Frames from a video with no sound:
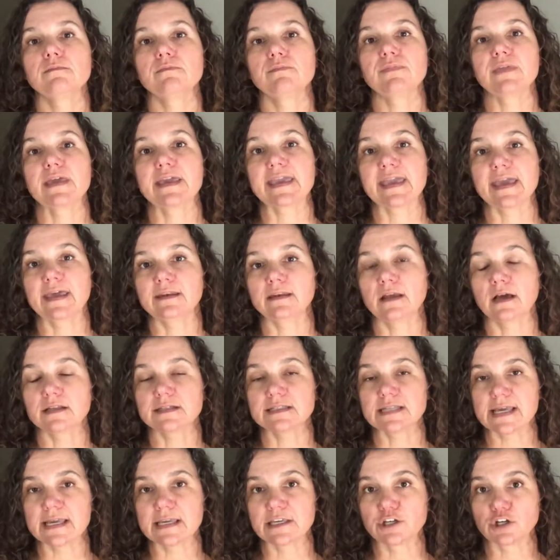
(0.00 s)
They cannot
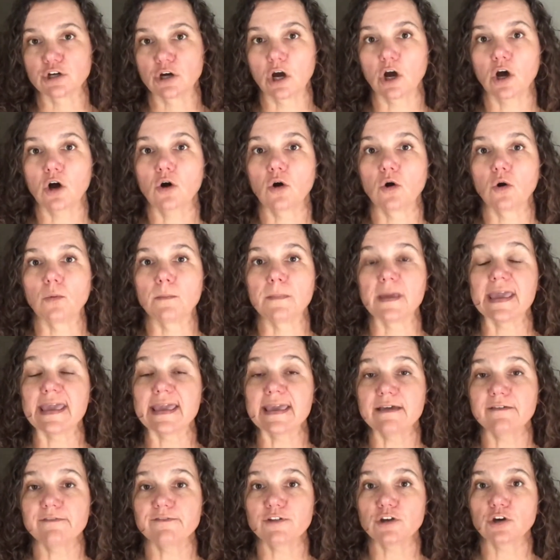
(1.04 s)
take your home
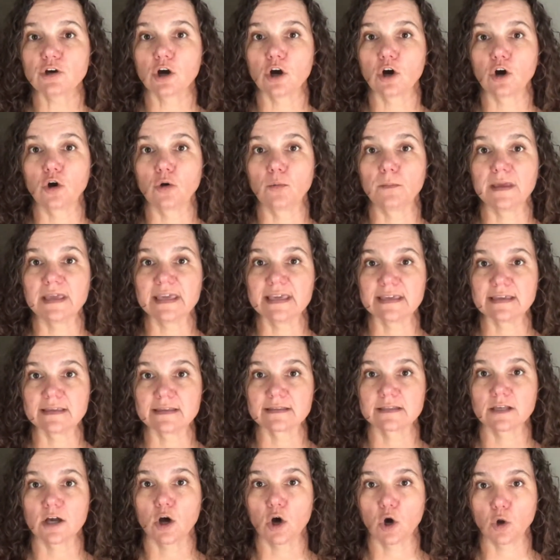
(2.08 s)
if your home is
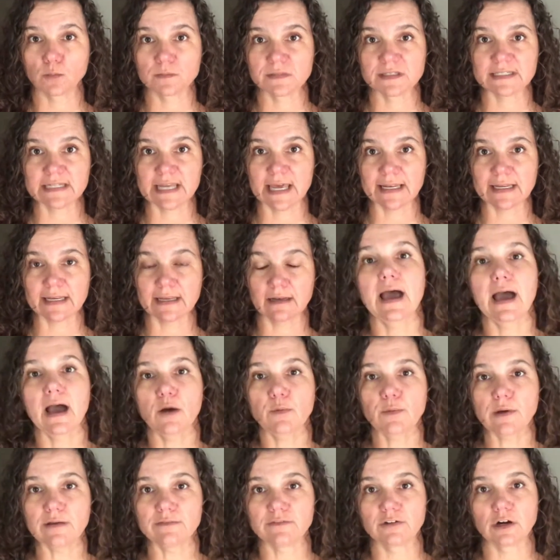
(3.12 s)
homesteaded.
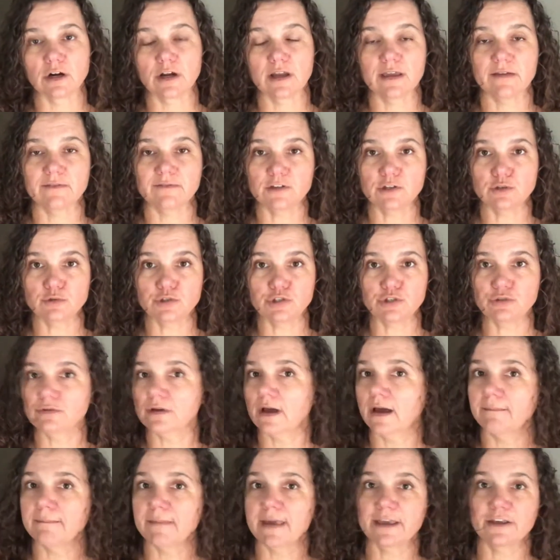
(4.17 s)
However, if you do
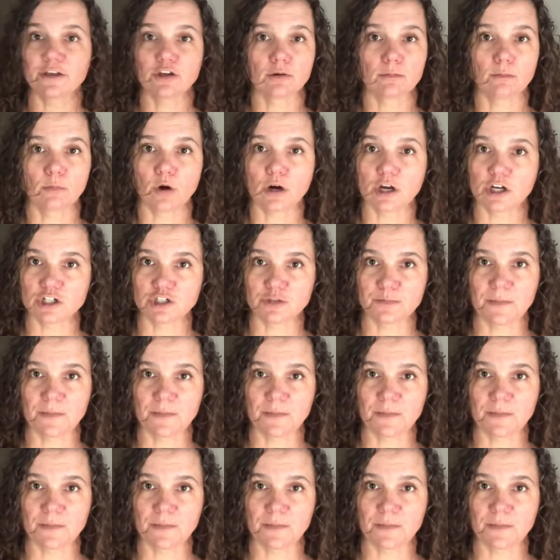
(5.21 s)
not make your mortgage